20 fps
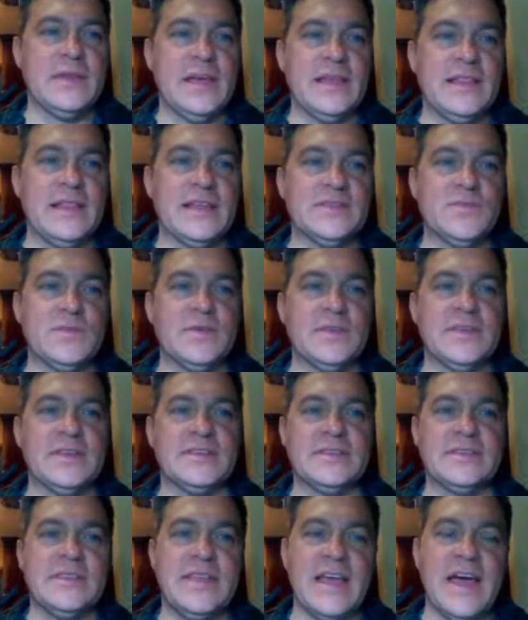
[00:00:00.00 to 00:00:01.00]
And that's what
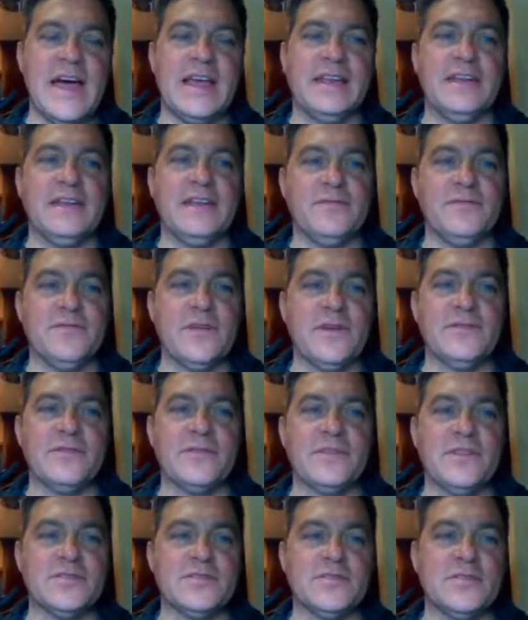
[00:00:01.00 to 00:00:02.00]
this dot in front of
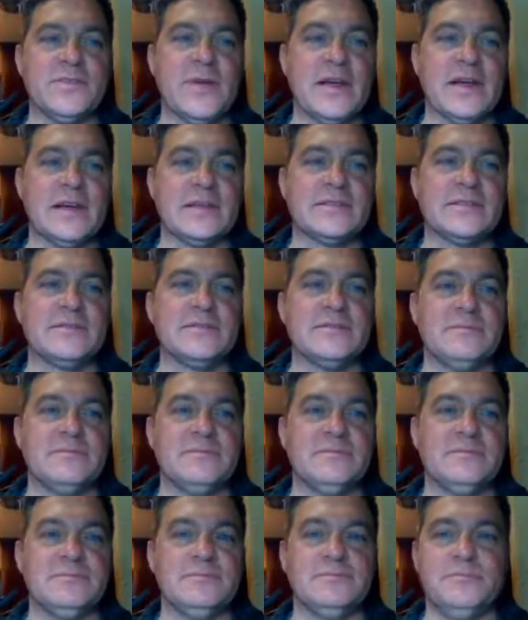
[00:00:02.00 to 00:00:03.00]
Klusterbox
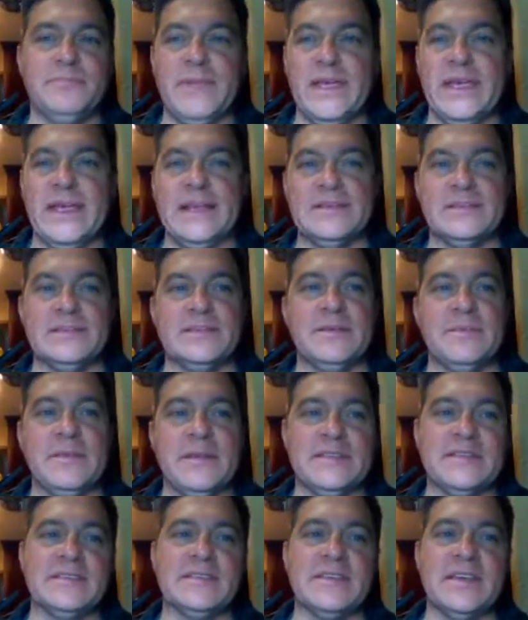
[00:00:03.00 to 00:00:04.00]
means. It
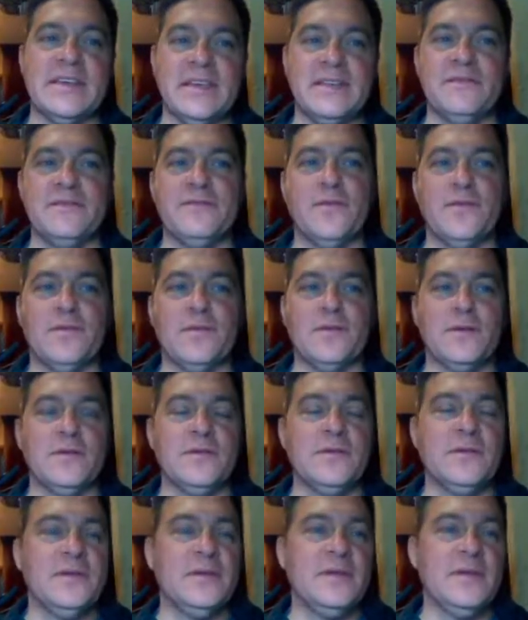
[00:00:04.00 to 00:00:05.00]
means it's a hidden folder.
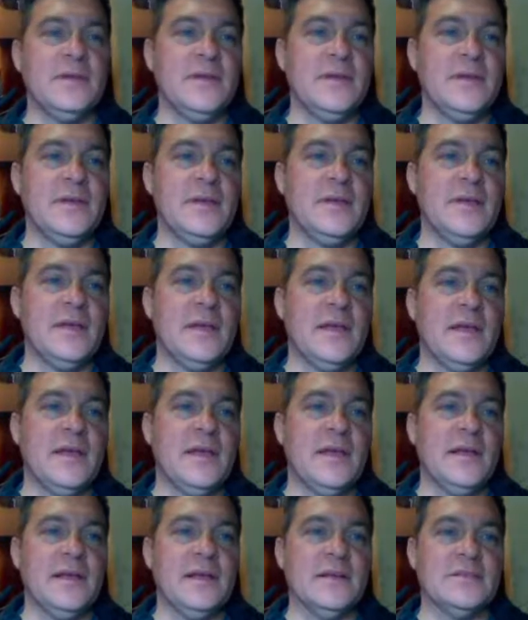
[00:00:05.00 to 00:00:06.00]

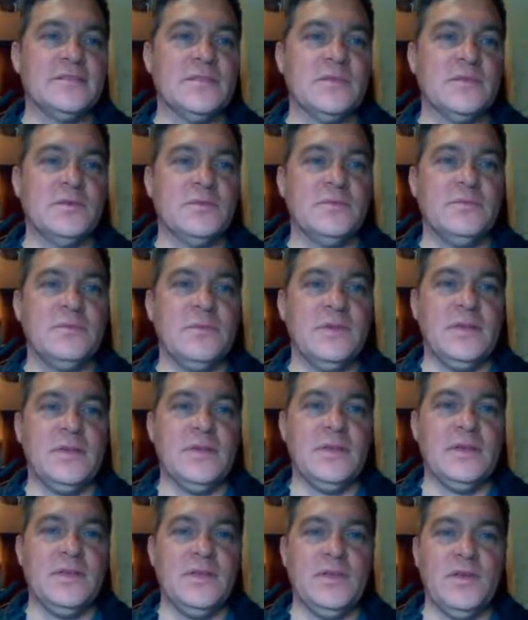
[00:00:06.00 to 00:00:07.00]
So
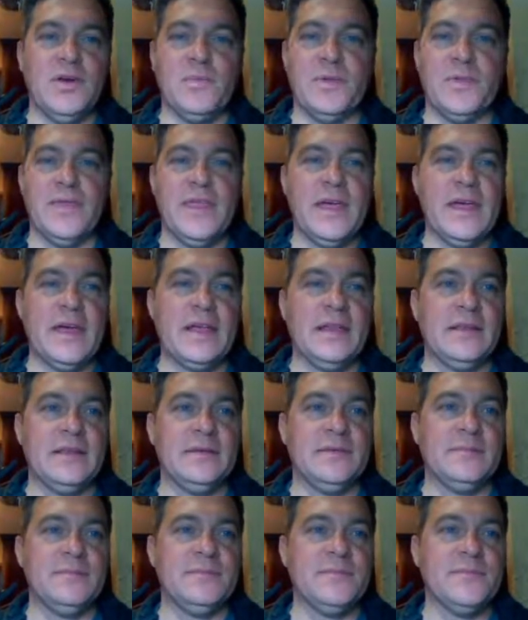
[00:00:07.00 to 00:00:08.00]
you open that,
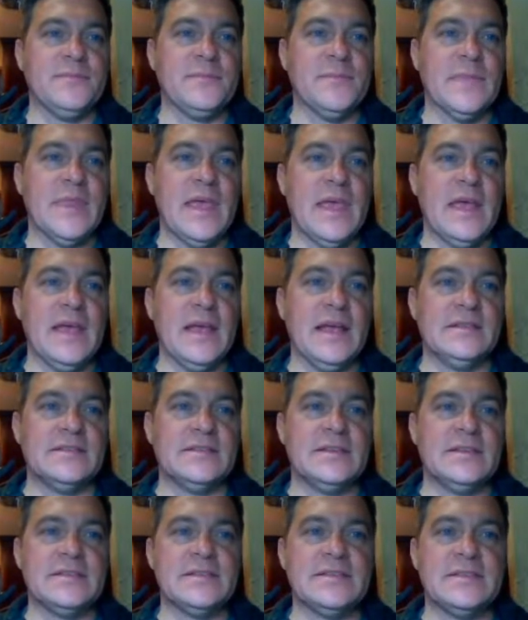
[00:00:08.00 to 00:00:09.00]
and
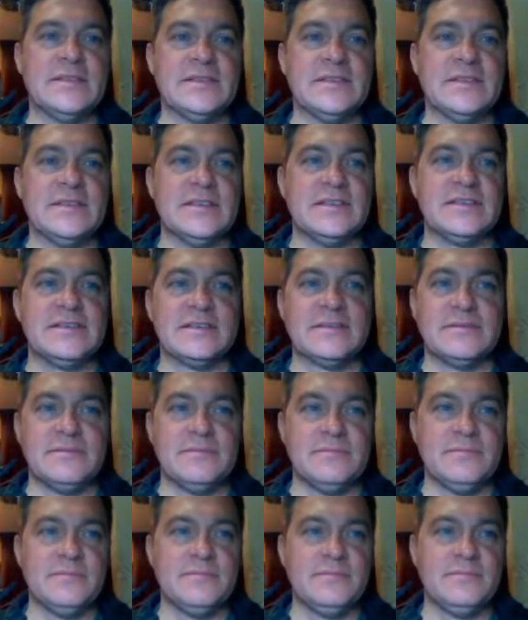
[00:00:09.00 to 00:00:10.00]
since this is
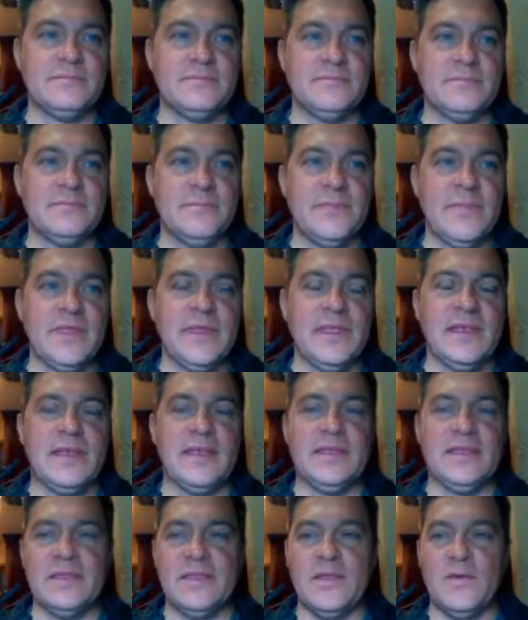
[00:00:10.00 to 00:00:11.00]

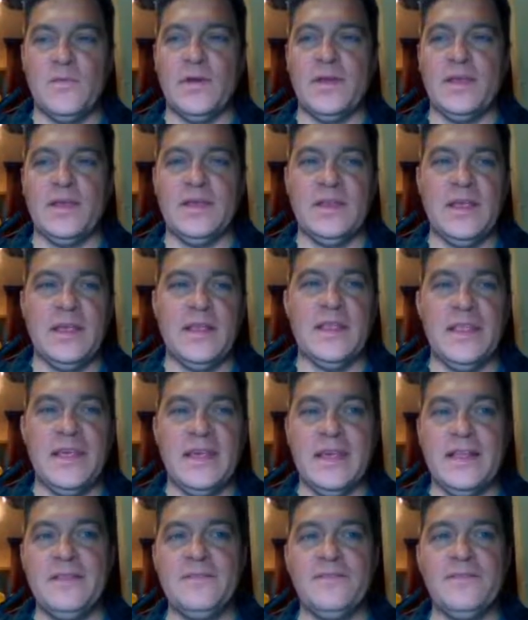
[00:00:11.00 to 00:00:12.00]
the one in the
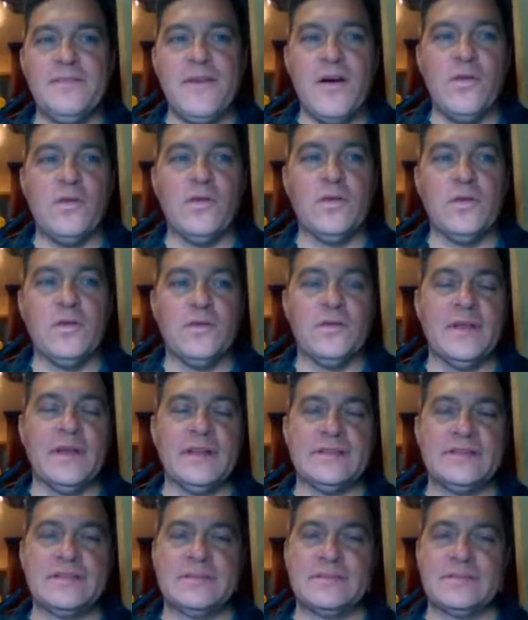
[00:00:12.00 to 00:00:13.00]
hidden folder,
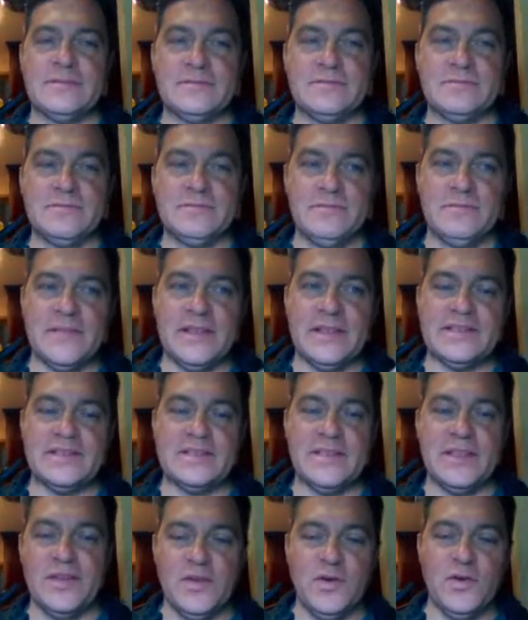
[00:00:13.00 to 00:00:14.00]
that's
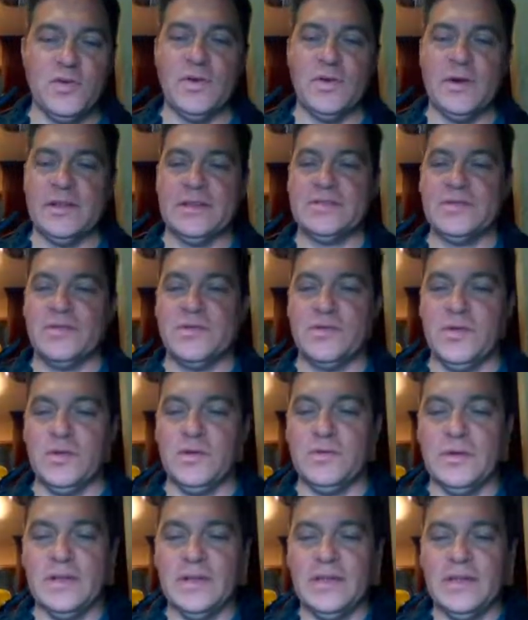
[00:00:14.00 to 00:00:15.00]
the new one. So
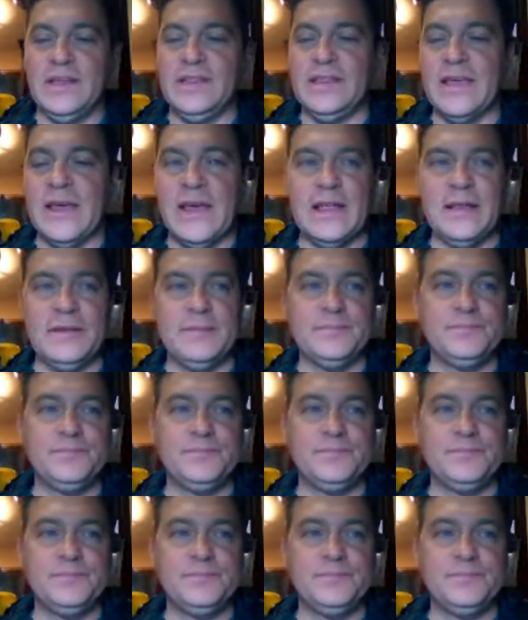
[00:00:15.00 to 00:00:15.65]
you'll delete that.